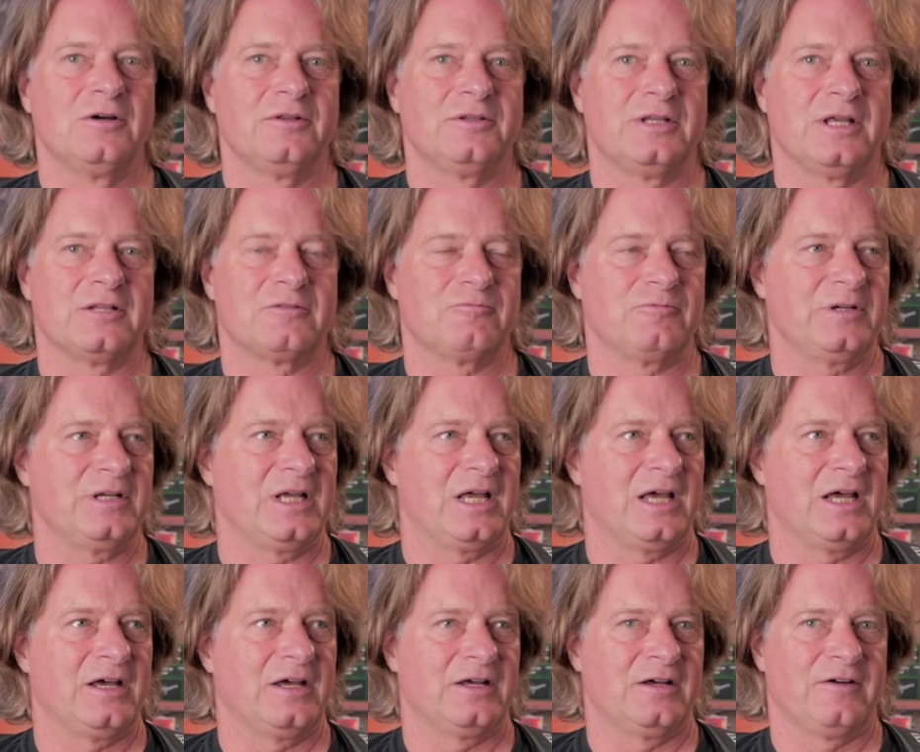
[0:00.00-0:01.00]
that we
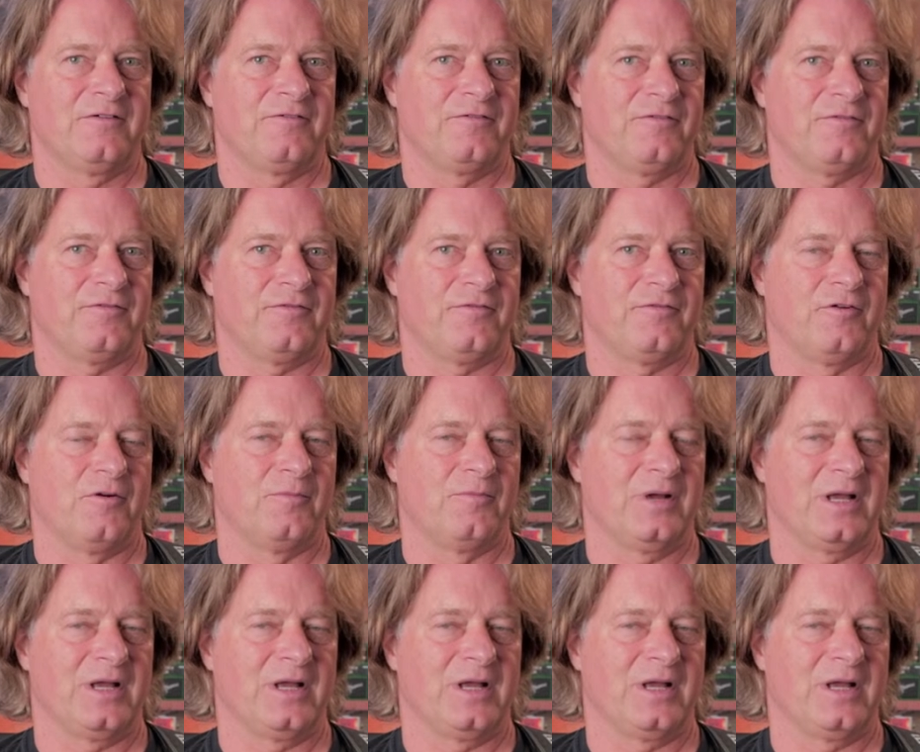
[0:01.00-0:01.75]
have from